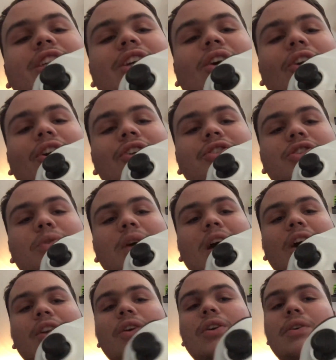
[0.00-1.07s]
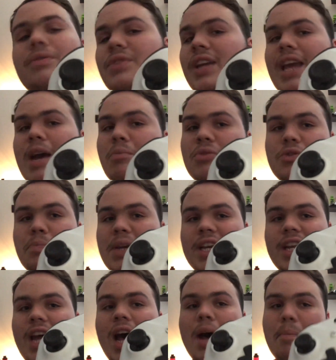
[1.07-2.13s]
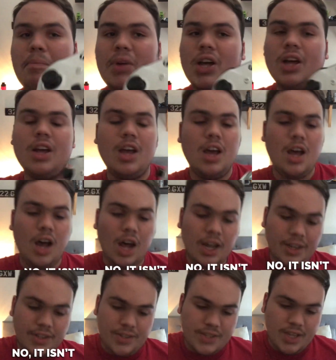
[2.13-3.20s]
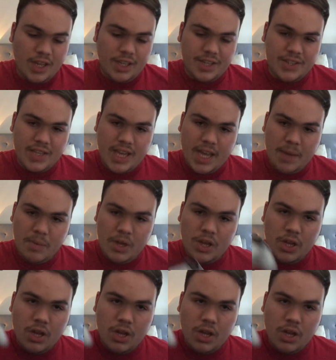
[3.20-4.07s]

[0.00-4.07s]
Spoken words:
gone onto it. I don't know if the camera's picking it up, but I can certainly see it.